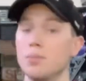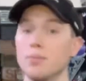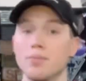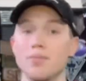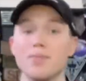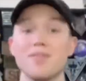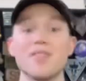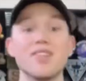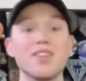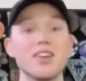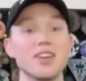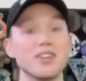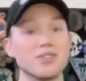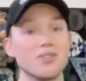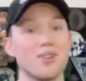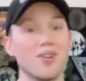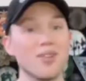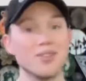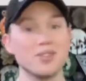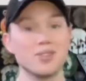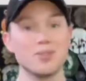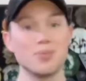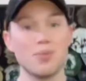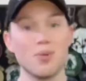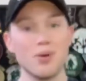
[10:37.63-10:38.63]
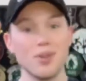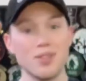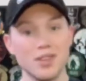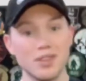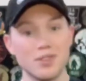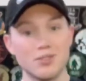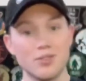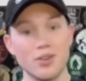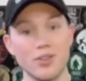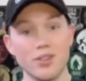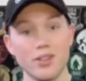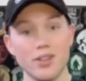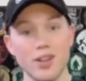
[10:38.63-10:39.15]
Thanks for all the support, thanks
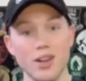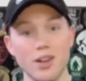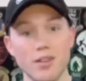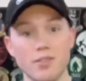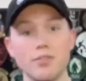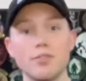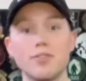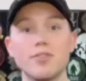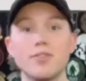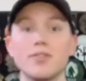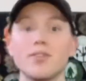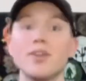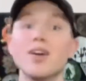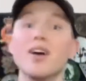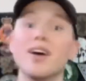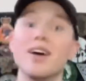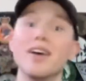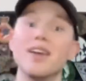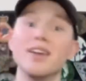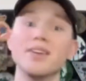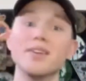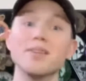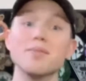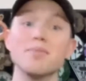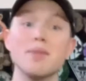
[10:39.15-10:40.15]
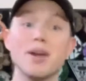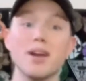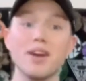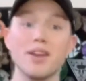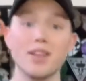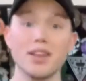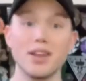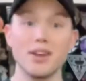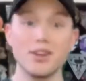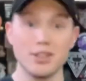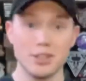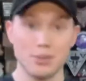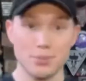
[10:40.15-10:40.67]
for all the love, and Merry
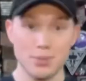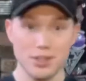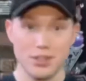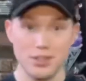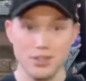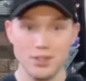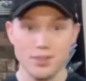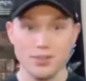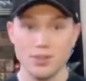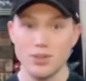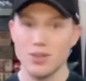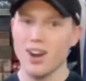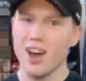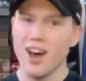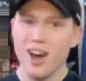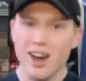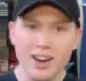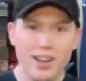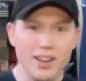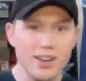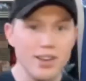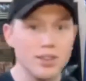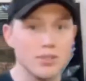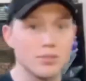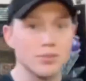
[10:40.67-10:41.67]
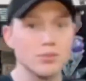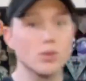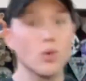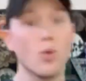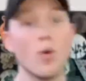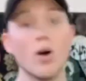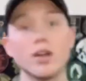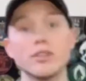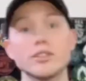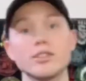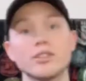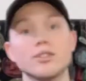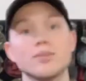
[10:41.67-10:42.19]
Late Christmas, or Hanukkah,
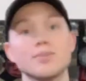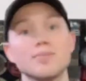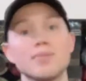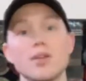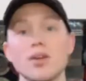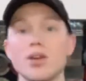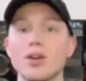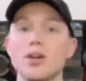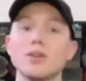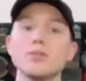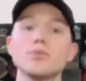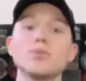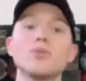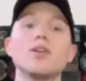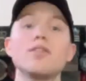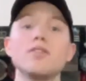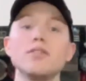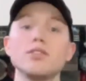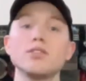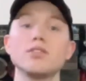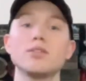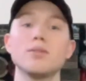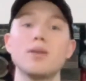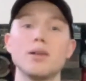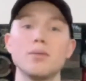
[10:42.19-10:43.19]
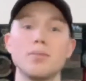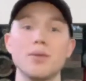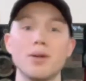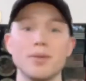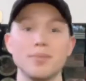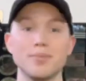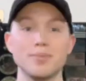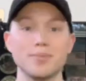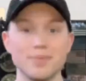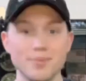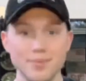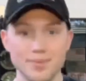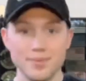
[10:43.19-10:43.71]
Kwanzaa, whatever you celebrate.
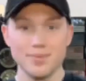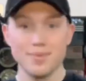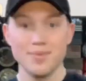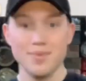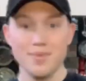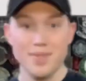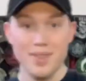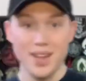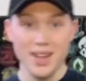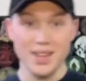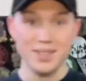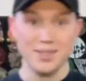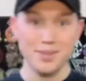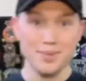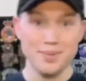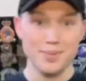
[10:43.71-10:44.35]
Thanks.